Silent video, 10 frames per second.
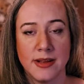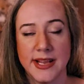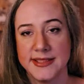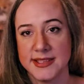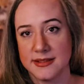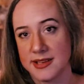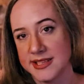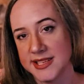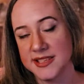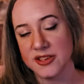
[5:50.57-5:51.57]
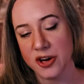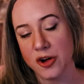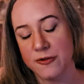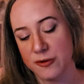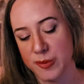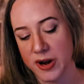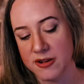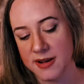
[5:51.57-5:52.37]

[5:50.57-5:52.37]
It's easier to go from middle